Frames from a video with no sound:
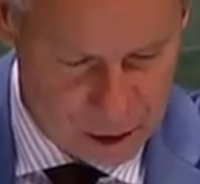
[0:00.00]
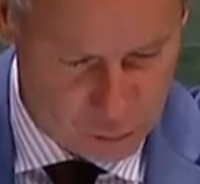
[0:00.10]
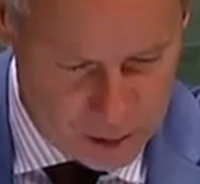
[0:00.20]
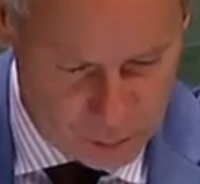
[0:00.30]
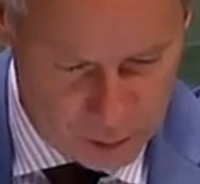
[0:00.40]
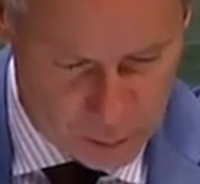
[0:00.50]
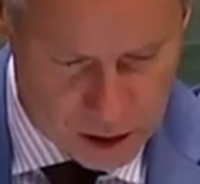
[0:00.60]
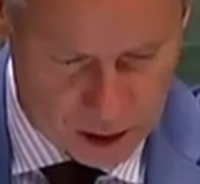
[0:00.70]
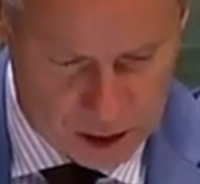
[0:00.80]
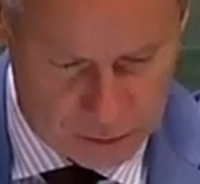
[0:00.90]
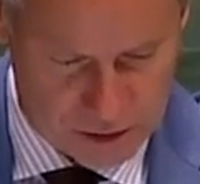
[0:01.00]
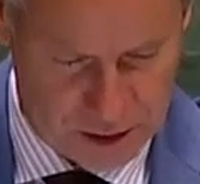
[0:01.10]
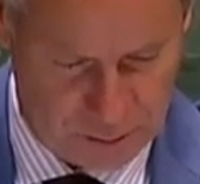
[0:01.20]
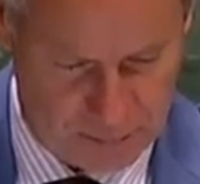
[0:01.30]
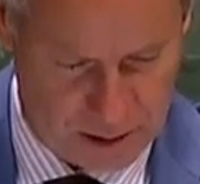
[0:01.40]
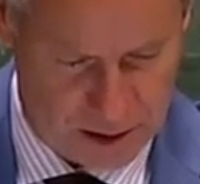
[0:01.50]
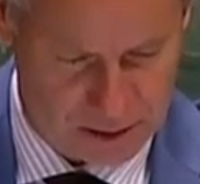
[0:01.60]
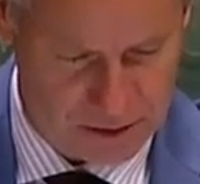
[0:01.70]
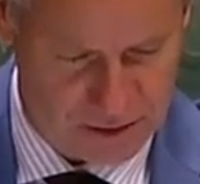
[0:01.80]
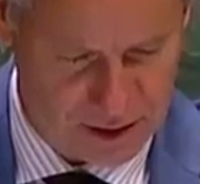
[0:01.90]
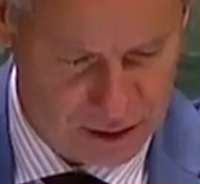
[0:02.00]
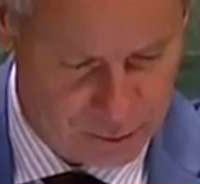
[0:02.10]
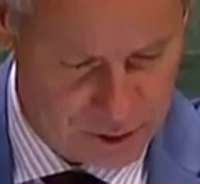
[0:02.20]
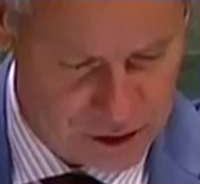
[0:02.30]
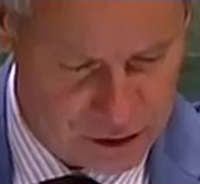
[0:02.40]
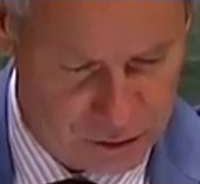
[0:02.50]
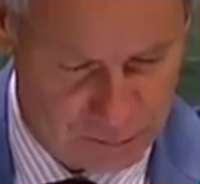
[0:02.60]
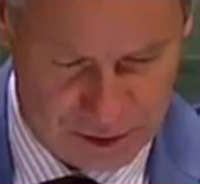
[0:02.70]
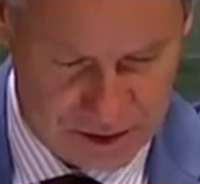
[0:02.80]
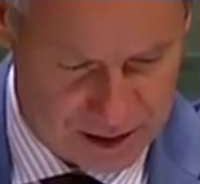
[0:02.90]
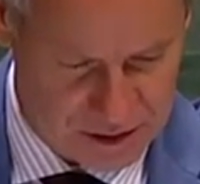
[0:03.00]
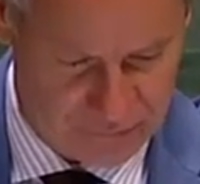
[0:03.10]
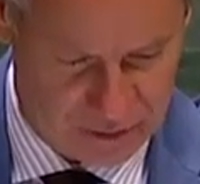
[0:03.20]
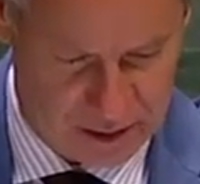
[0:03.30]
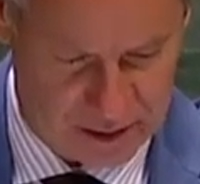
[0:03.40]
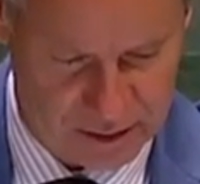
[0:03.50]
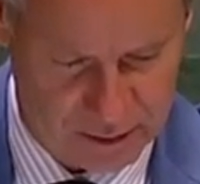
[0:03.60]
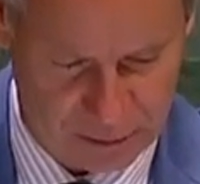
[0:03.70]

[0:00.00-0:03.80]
We will work closely with partners in the region to protect civilians,